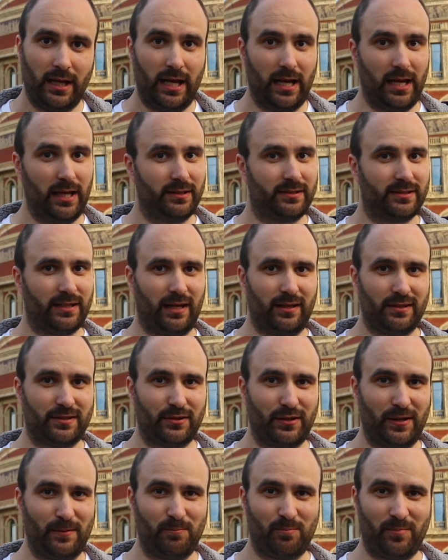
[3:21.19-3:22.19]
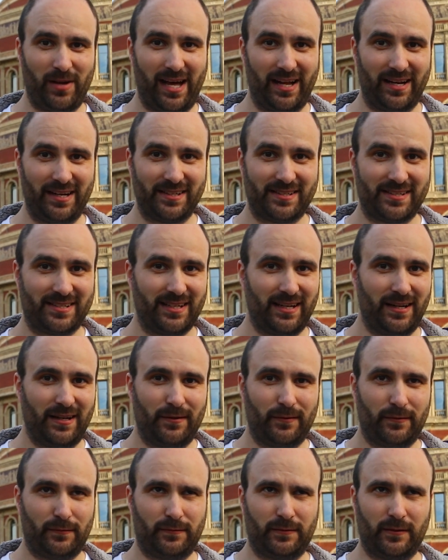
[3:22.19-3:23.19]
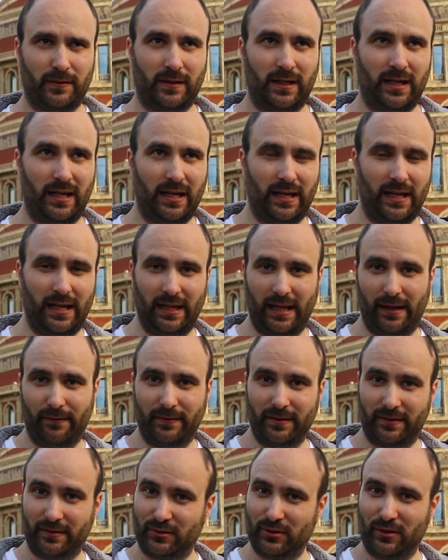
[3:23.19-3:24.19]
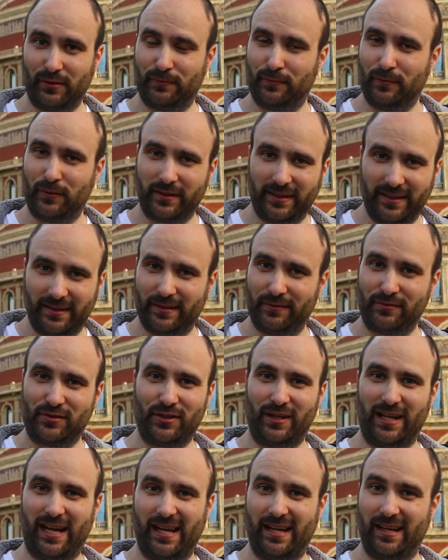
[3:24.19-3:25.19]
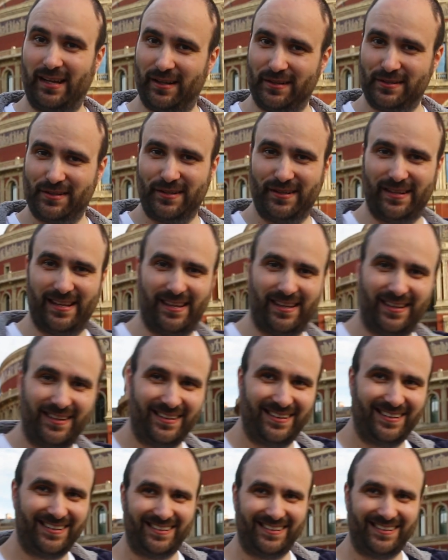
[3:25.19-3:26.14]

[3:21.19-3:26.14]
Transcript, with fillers: And I'll see you in Paris for 11th to the 14th of July. I'll see you there.